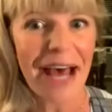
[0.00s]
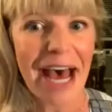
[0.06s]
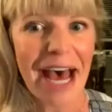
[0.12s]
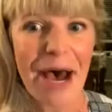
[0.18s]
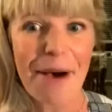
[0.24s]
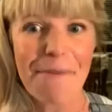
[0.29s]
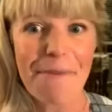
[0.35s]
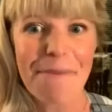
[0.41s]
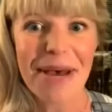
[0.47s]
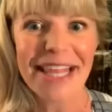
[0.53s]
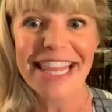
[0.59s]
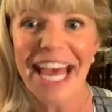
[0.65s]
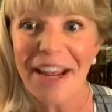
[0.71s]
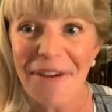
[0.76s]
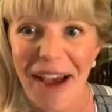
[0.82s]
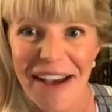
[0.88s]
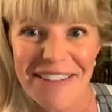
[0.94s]
that
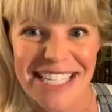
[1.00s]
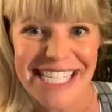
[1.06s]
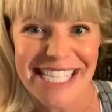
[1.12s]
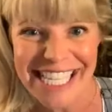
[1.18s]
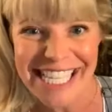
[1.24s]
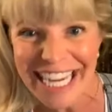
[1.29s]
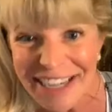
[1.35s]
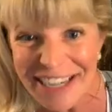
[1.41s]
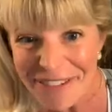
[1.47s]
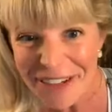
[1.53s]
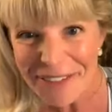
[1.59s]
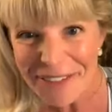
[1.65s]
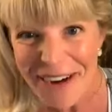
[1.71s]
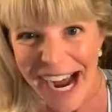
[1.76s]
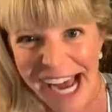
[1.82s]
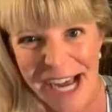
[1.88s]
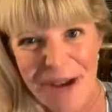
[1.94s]
you haven't seen for a
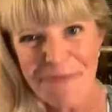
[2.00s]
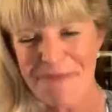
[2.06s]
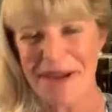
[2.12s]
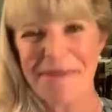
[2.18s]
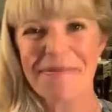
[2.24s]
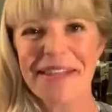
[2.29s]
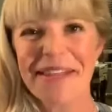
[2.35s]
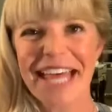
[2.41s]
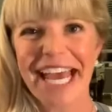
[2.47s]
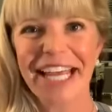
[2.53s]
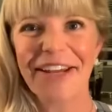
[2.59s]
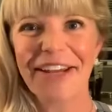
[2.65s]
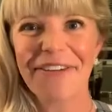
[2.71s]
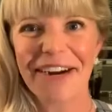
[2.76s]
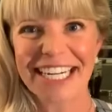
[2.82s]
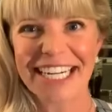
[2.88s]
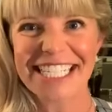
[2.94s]
while, people that
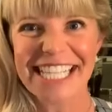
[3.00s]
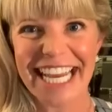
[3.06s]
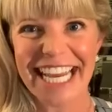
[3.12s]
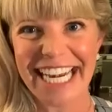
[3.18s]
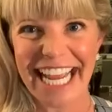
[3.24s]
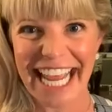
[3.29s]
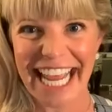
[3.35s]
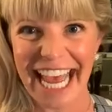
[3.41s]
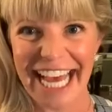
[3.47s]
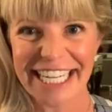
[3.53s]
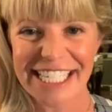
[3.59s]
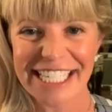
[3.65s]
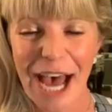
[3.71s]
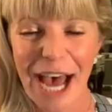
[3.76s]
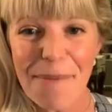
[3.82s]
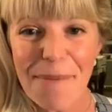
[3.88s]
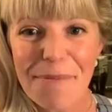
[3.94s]
you are excited to catch
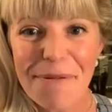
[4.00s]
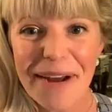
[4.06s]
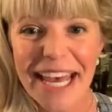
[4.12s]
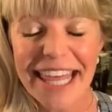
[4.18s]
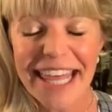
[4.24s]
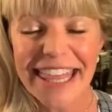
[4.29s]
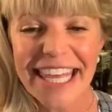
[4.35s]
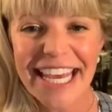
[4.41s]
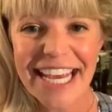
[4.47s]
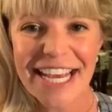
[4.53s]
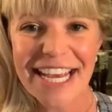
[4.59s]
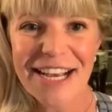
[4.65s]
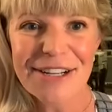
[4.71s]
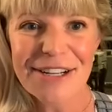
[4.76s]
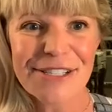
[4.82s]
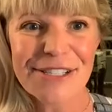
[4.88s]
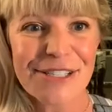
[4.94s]
up with.
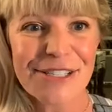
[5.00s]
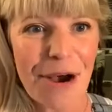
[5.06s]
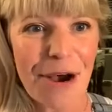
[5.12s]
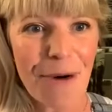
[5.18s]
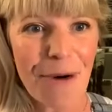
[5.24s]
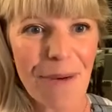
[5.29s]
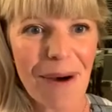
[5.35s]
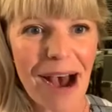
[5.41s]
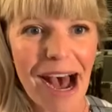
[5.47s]
So